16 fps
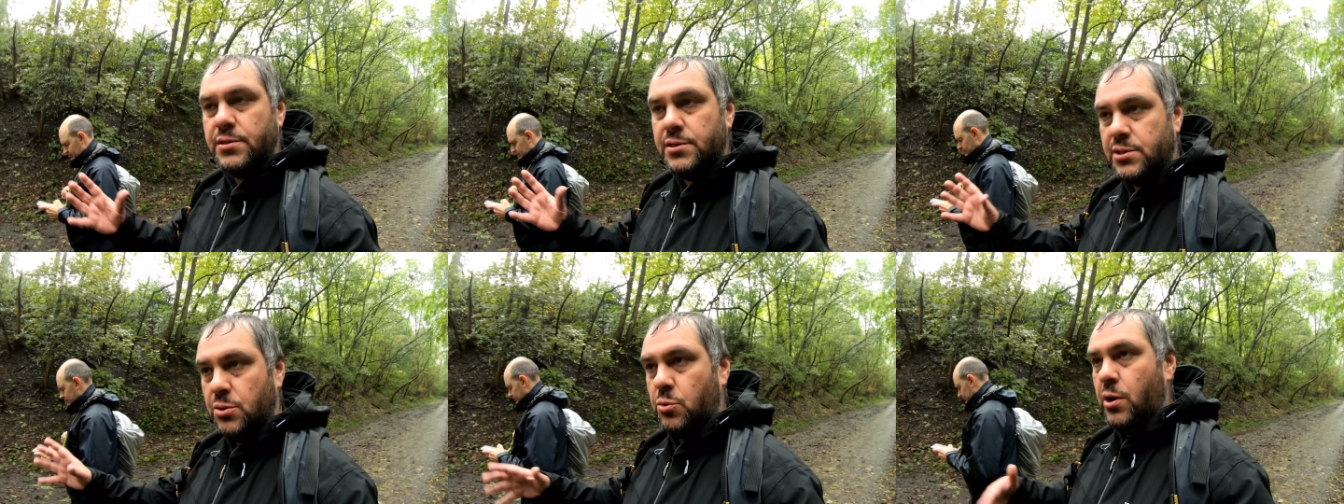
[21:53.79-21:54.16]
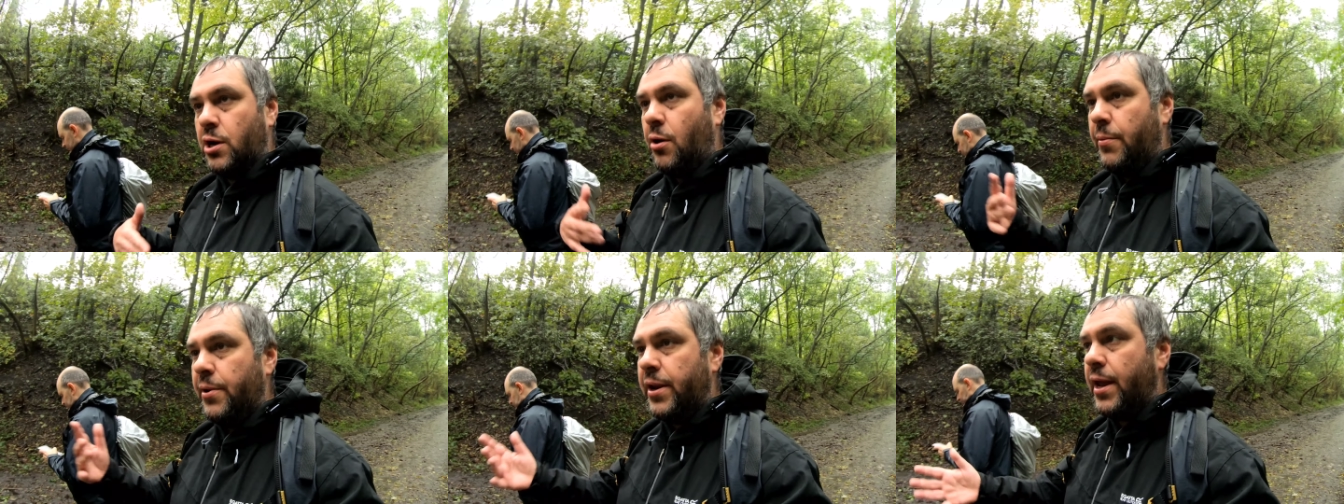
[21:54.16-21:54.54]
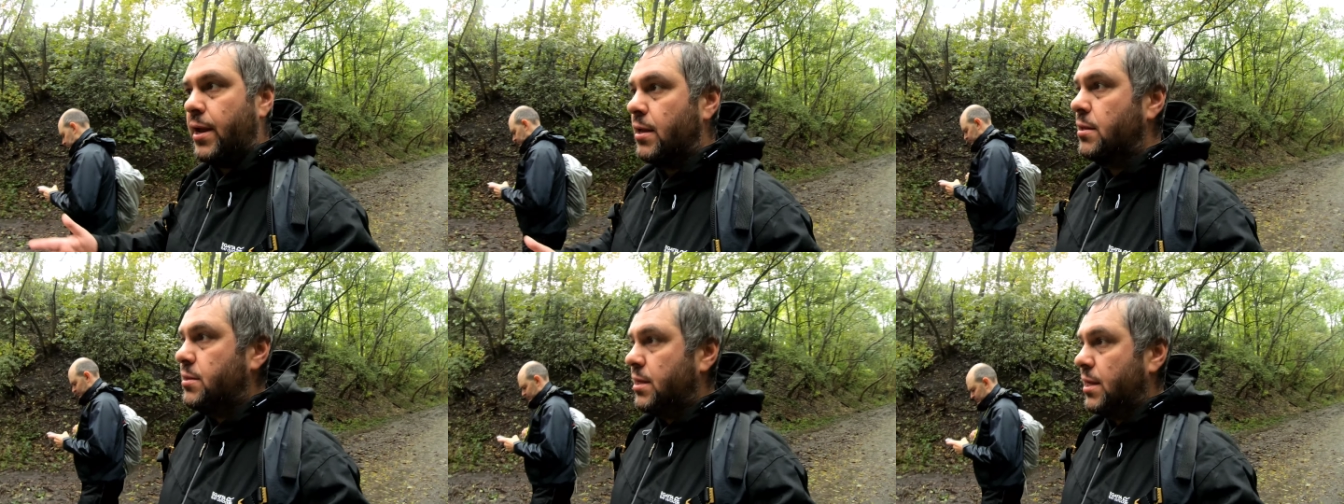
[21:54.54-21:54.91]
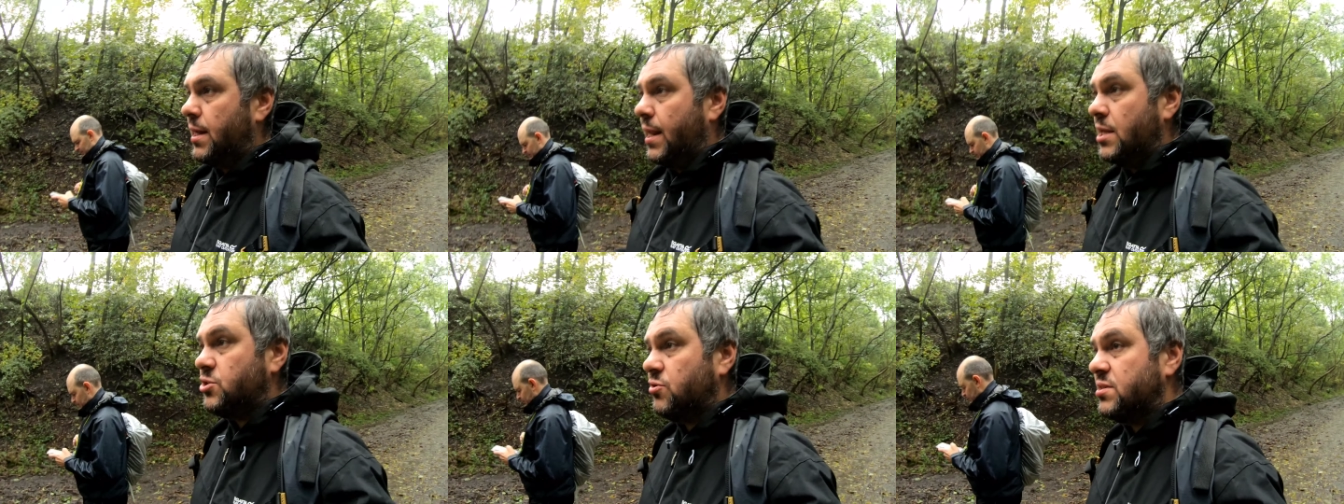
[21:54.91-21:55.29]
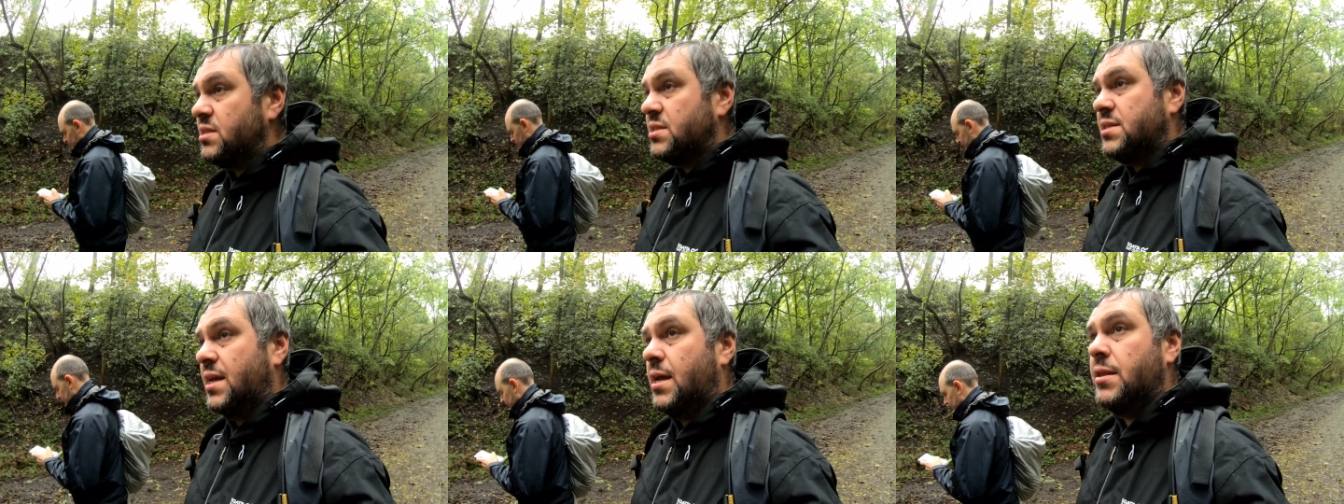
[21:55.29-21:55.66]
to accommodate the
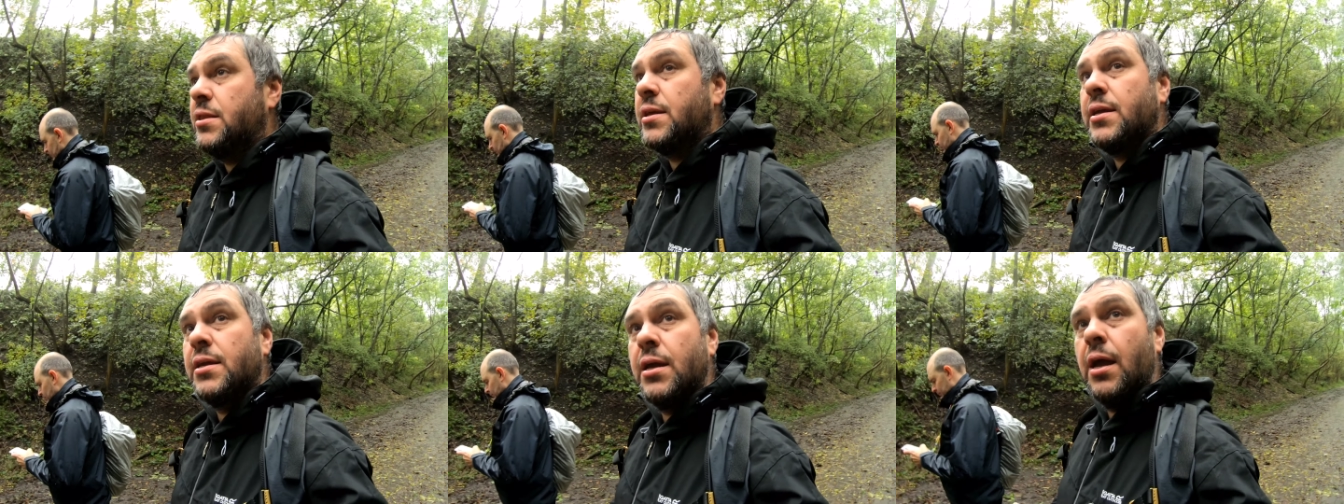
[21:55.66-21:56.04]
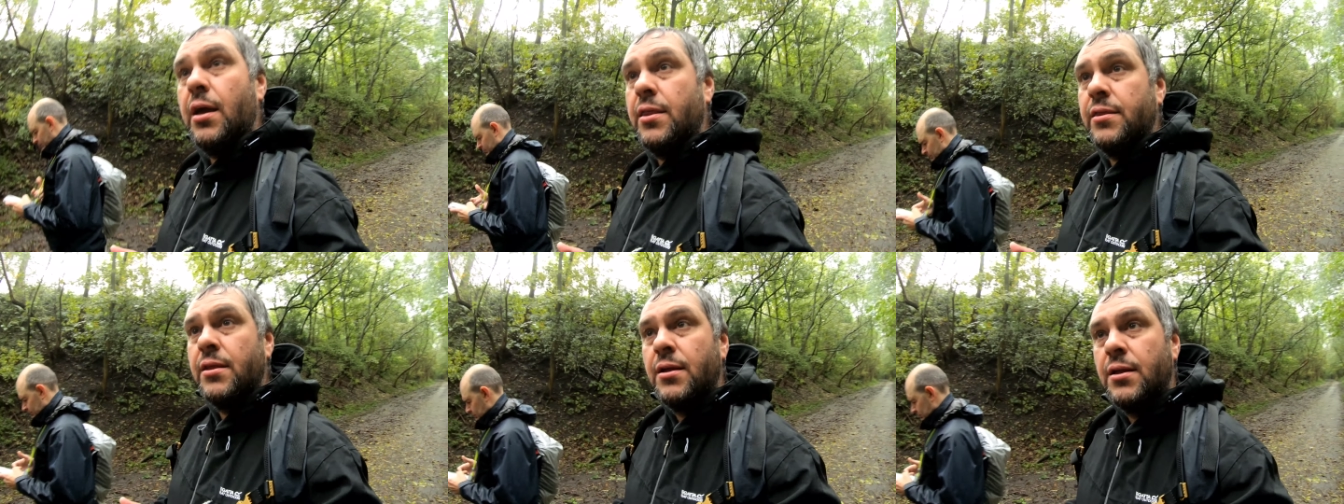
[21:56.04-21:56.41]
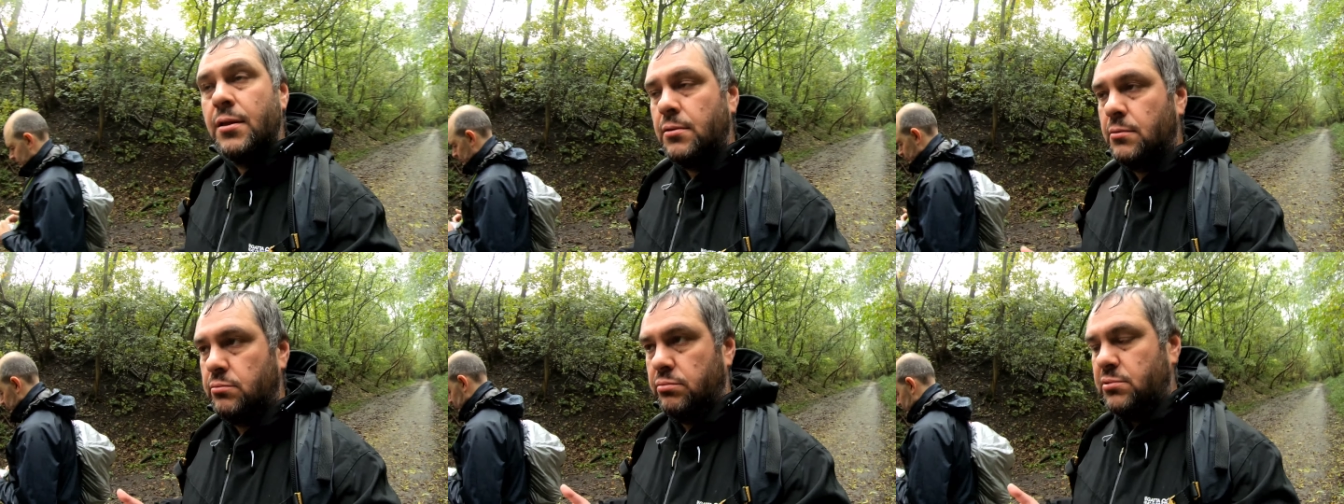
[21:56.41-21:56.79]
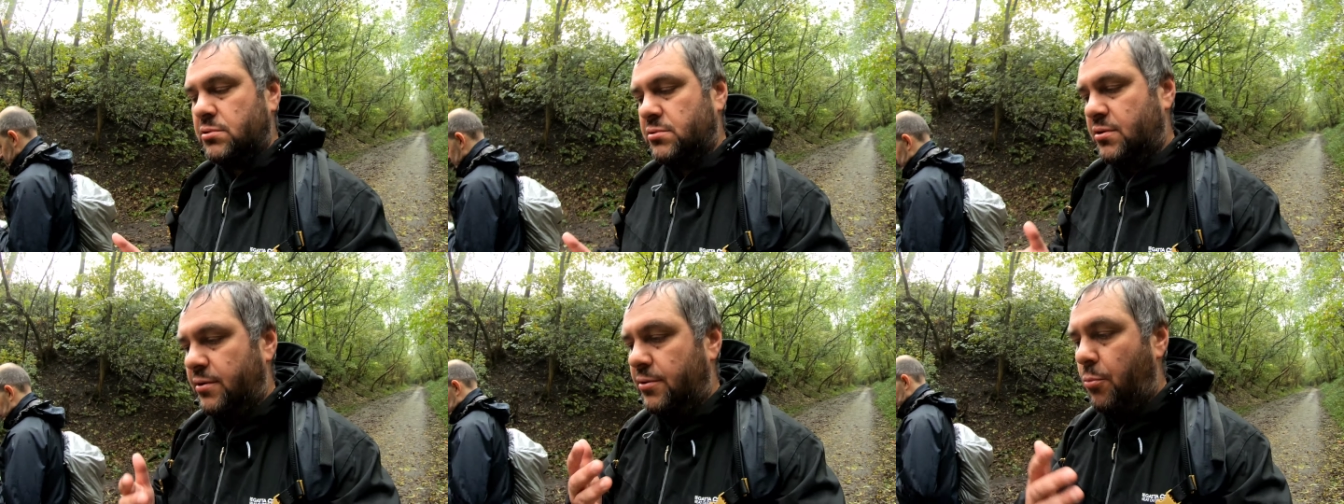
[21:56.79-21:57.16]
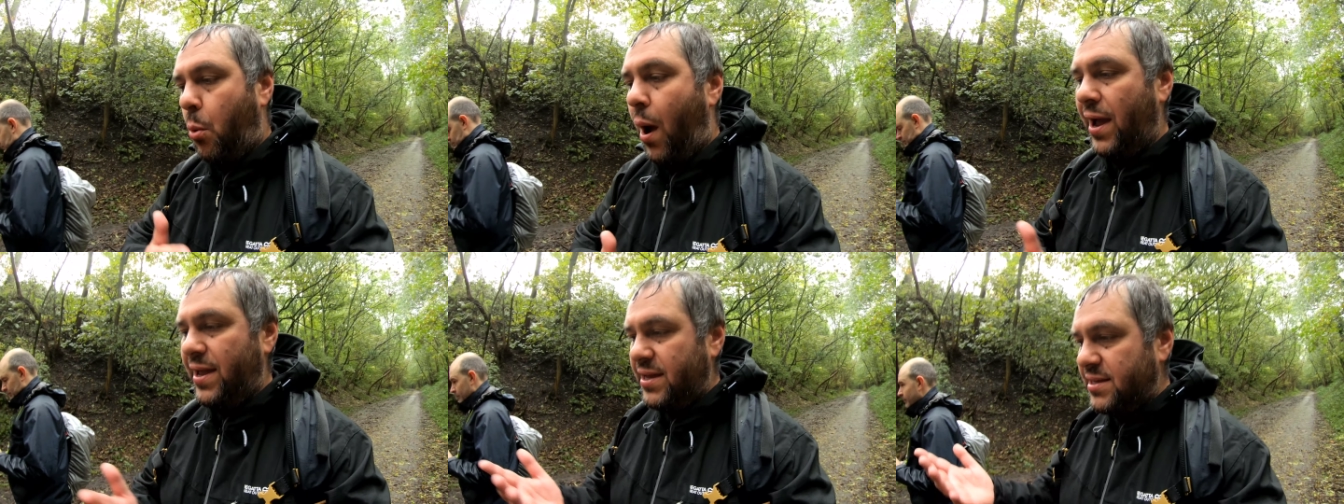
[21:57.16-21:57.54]
electricity and the, uh, sorry, the
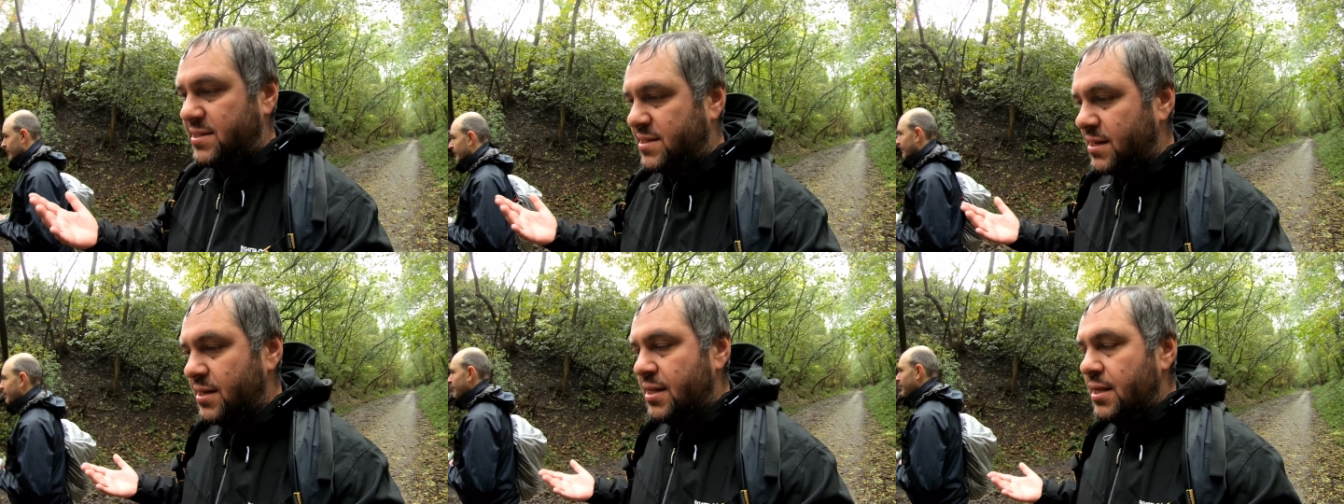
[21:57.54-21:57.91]
wires.